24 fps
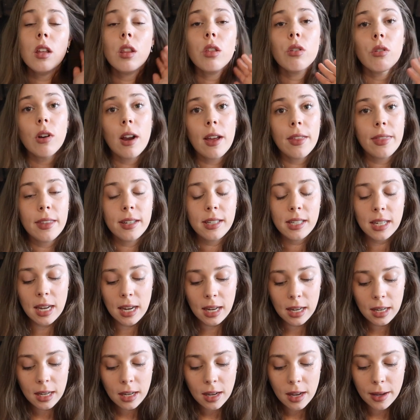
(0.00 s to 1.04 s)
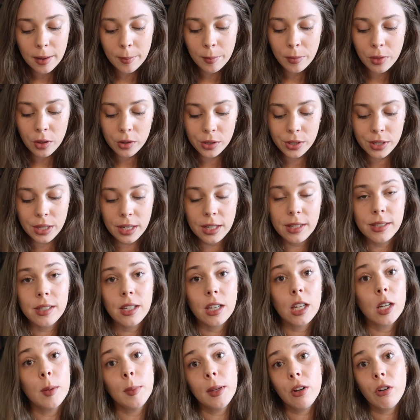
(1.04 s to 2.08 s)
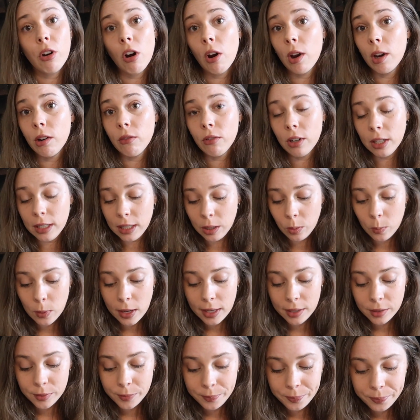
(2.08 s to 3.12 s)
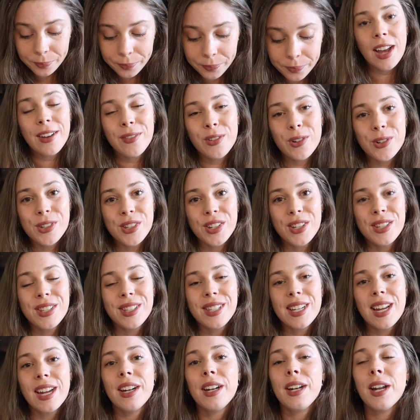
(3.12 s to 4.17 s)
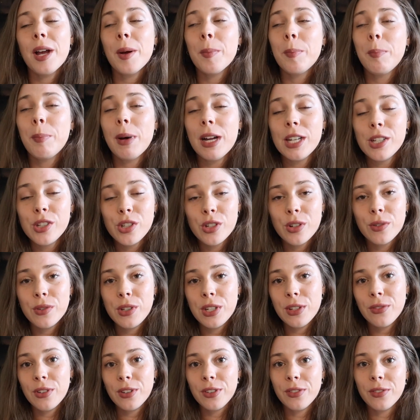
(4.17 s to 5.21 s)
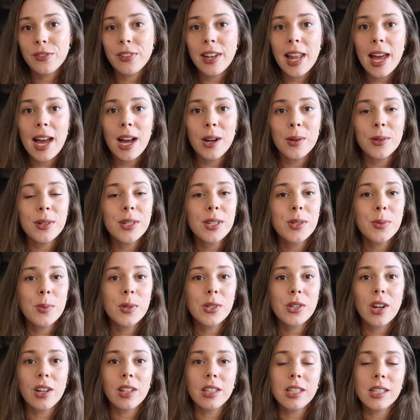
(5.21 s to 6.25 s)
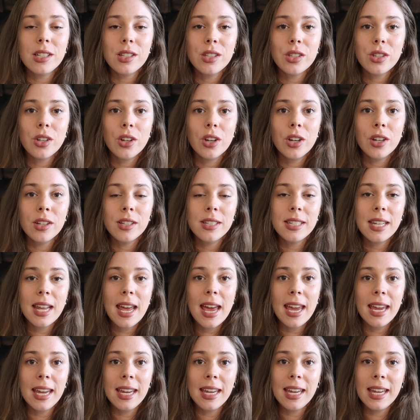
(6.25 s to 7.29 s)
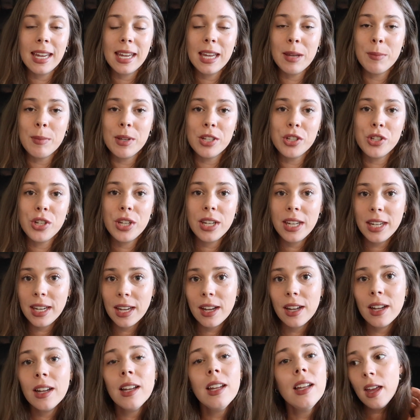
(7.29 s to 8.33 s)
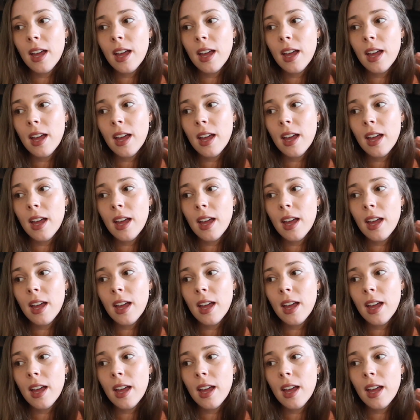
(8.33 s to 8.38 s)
throughout the day, those things are going to be growing really well. I've also started a bunch of different flowers, which I'll insert a image here.